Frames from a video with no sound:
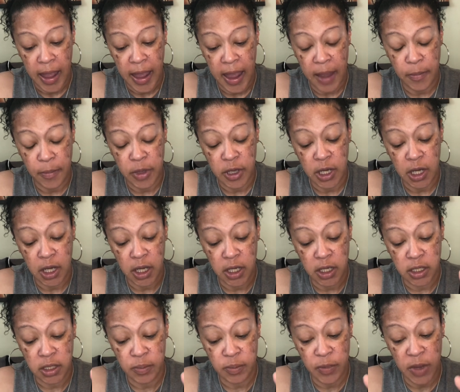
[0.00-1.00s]
And
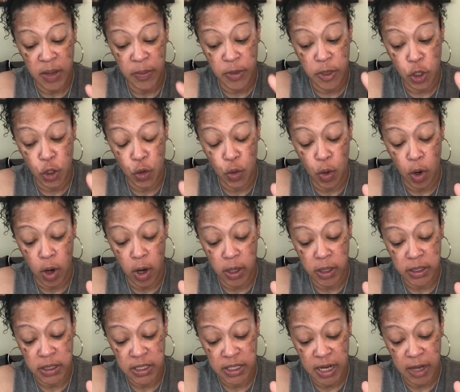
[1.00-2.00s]
because maybe you are in
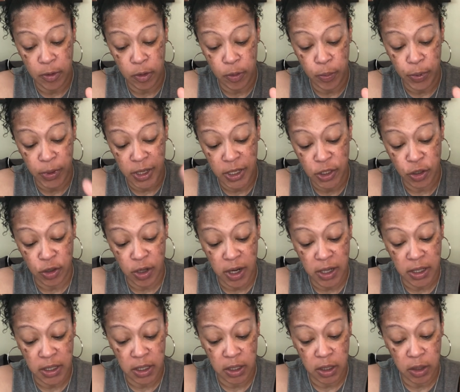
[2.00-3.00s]
a stable place, you're
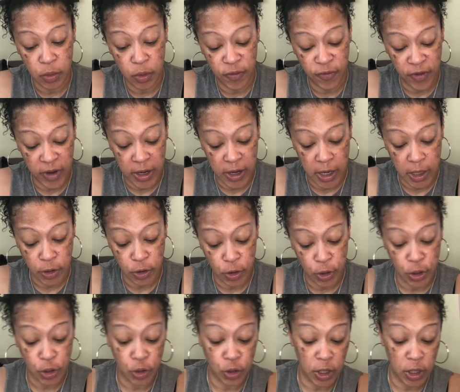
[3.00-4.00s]
not dealing with financial
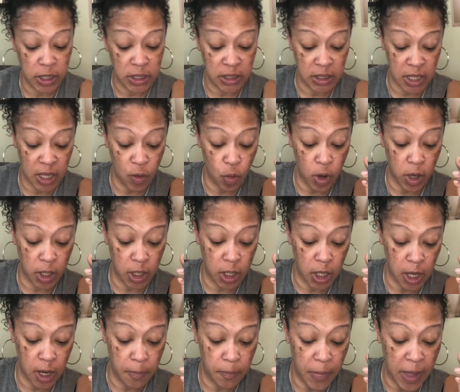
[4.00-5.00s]
constraints, they want to
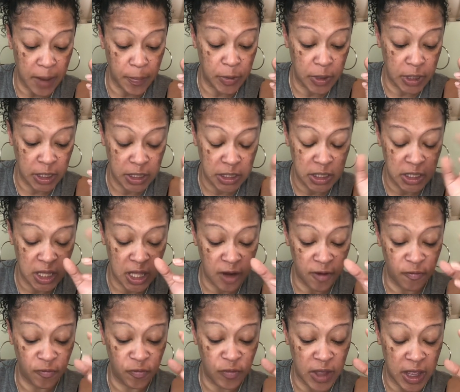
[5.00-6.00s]
come back because they
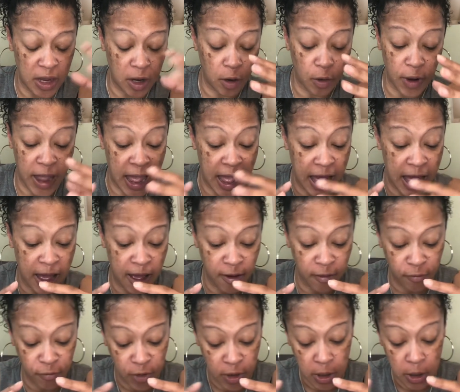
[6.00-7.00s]
they don't
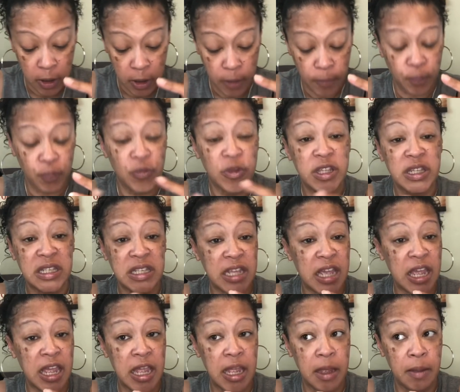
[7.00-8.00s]
have the
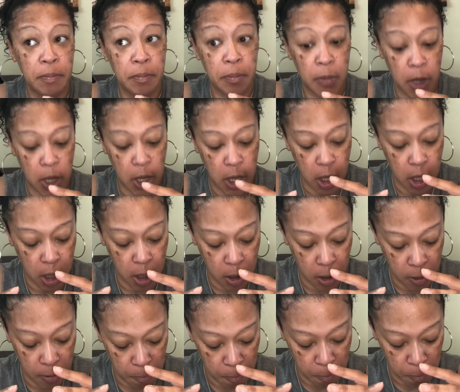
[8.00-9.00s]
same
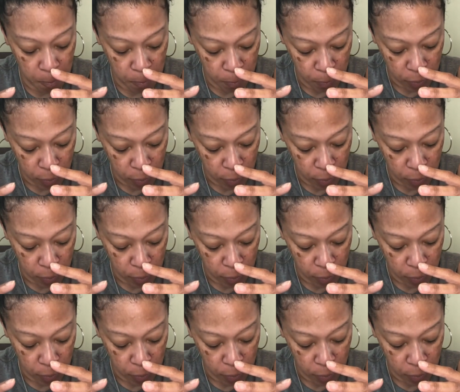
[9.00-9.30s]
um,